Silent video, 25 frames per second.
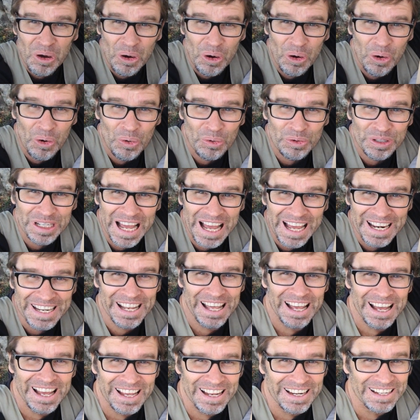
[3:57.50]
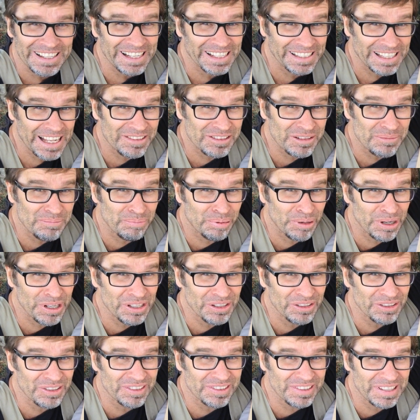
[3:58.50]
All done. Now that's a pretty
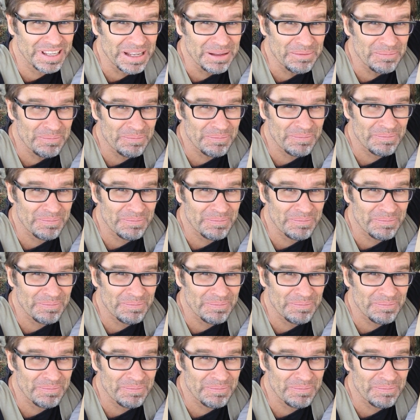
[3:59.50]
good tip.